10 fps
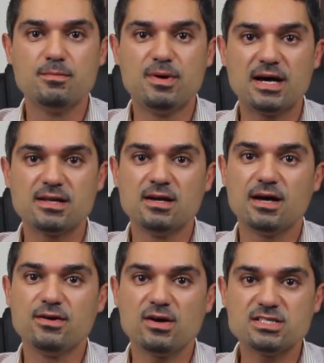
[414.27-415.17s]
But
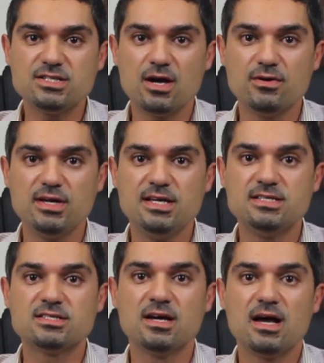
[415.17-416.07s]
an ICO
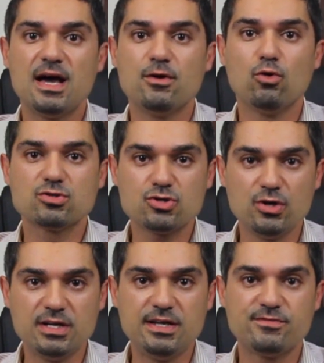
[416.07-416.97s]
is an
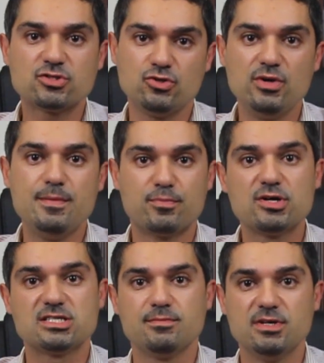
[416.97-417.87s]
alternative to
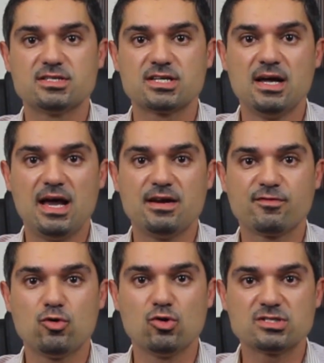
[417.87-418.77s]
imprisonment, and
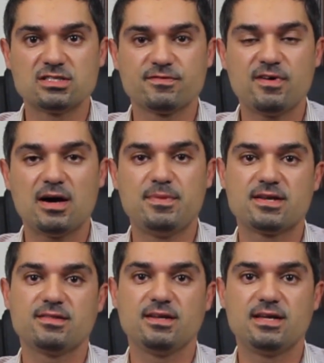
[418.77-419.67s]
of course, it's far
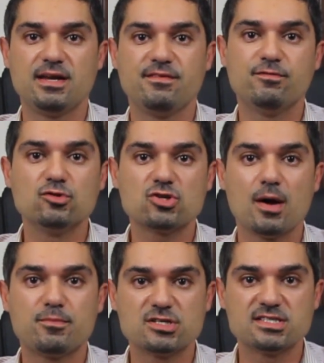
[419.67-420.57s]
better than getting full
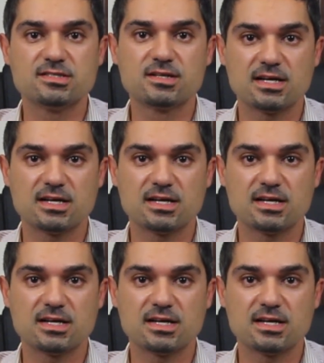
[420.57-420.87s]
time prison